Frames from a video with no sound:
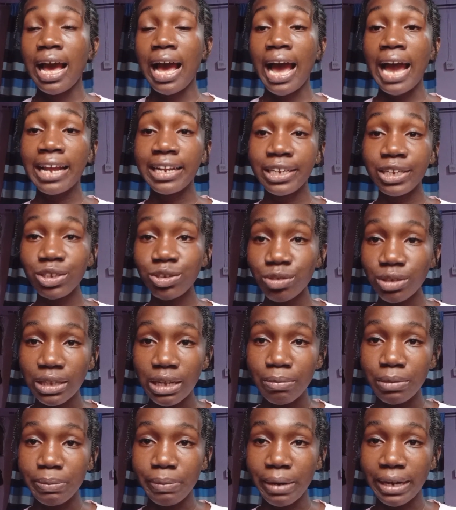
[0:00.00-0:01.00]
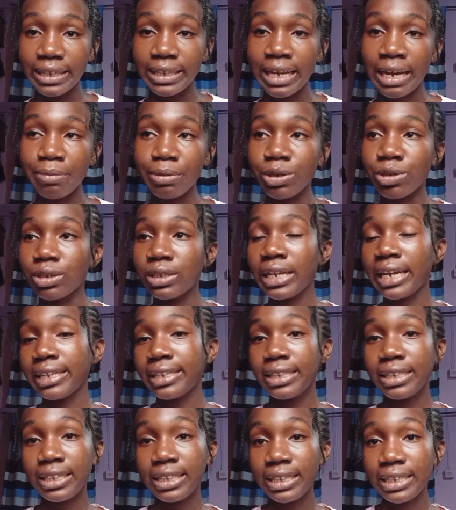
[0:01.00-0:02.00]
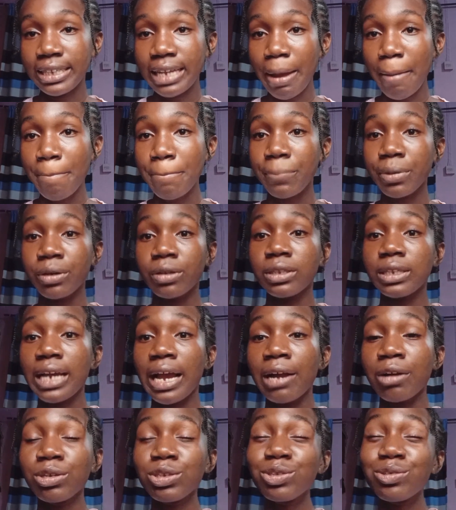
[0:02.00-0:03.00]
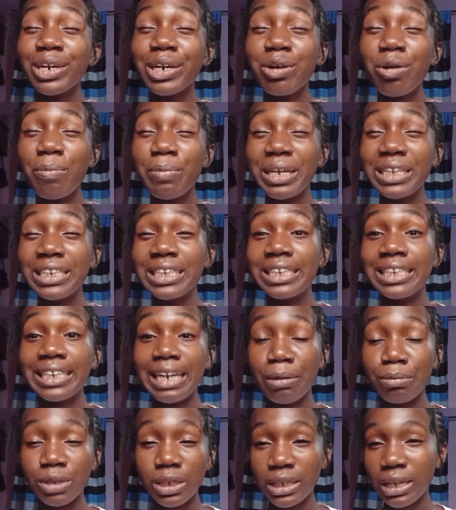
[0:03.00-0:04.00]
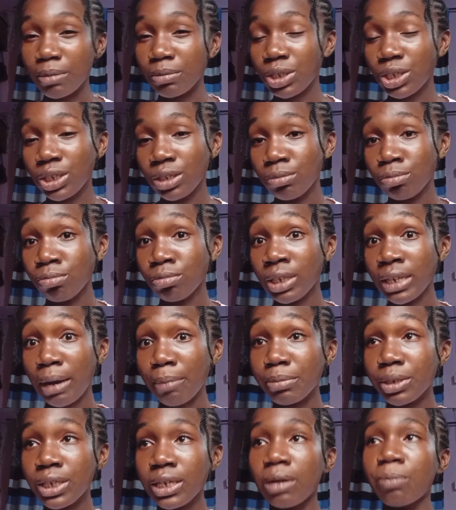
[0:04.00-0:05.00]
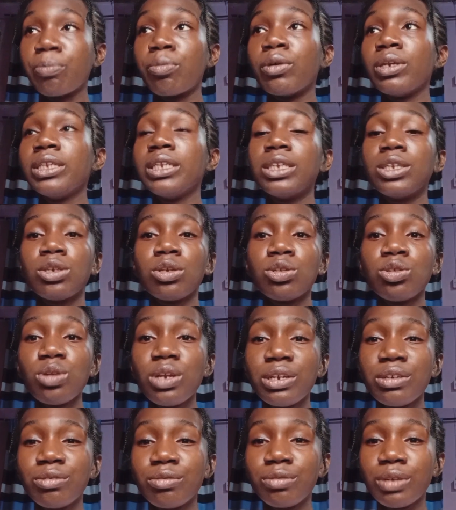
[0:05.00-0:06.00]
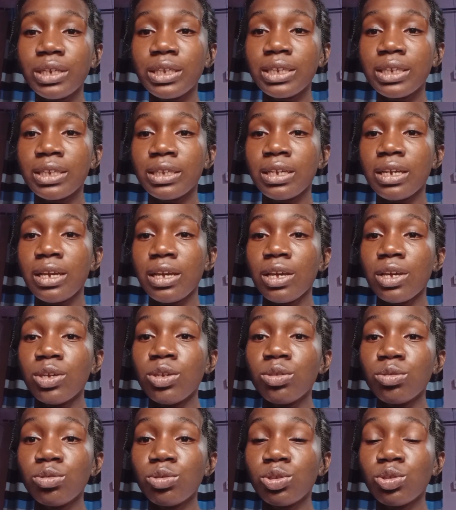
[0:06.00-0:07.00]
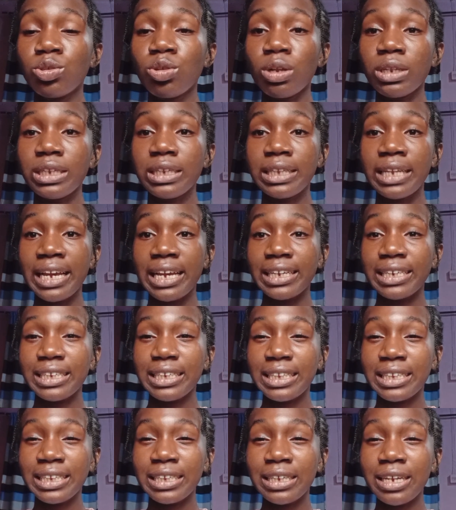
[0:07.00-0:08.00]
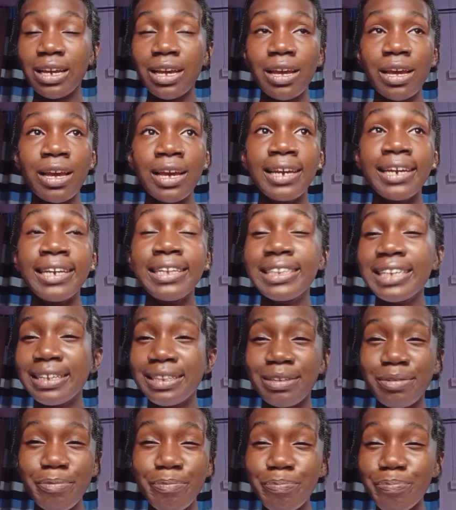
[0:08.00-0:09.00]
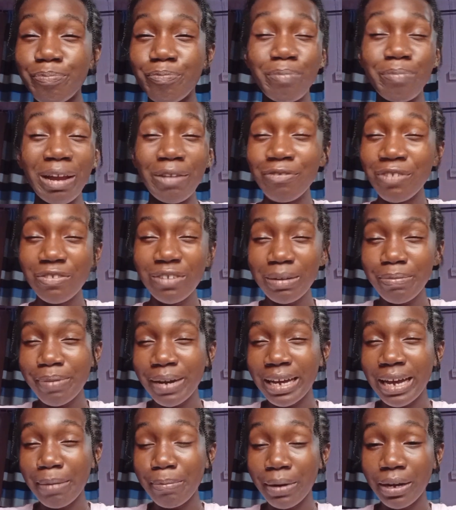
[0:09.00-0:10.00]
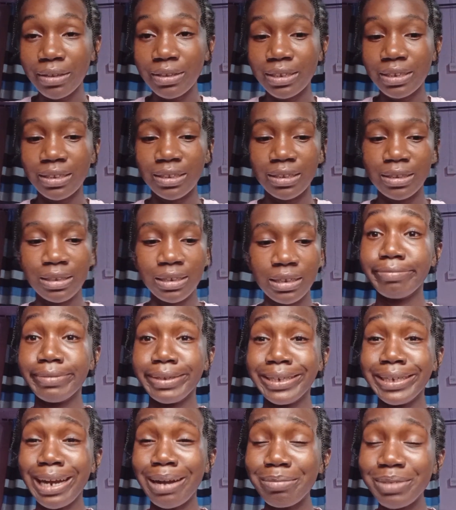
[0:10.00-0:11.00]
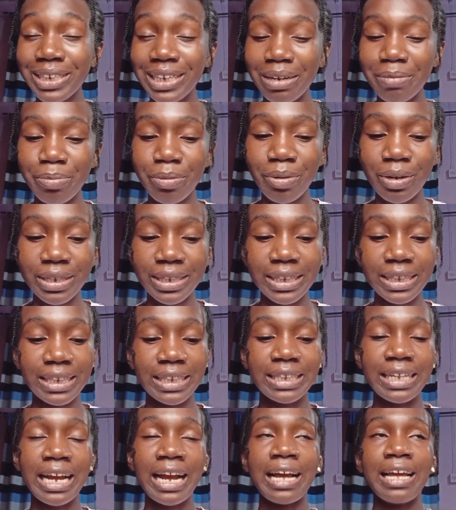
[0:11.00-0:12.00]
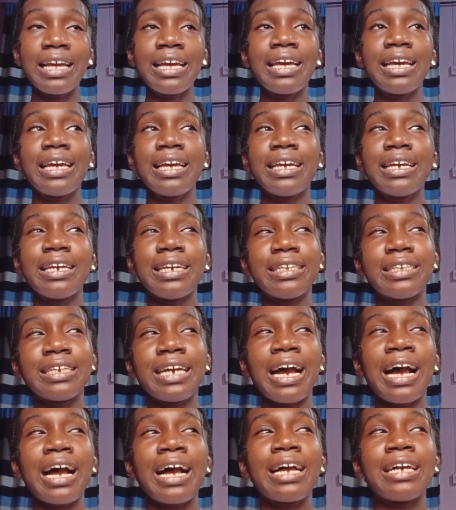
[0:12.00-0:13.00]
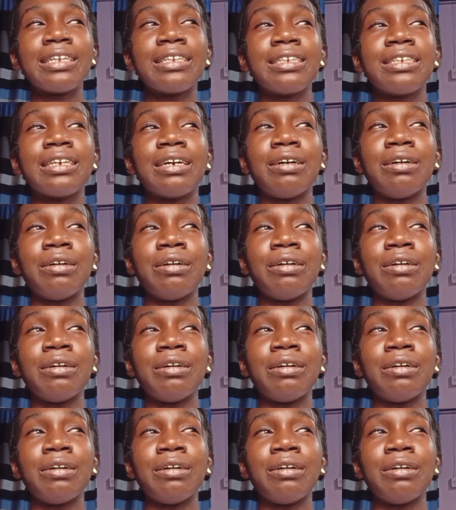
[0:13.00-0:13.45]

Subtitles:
I didn't use them in my time because I didn't see them, but I also recommend Jam Checkpoint. It's also a great, study text. It's the My favorite part about the Jam Checkpoint is that it has